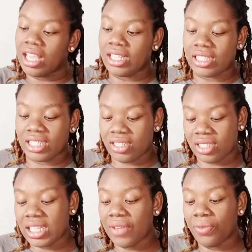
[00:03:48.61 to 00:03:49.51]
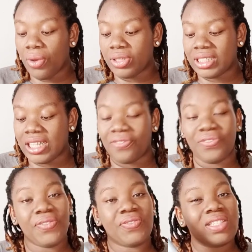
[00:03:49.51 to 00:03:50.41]
is
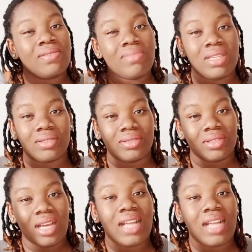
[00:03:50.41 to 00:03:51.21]
750 ml,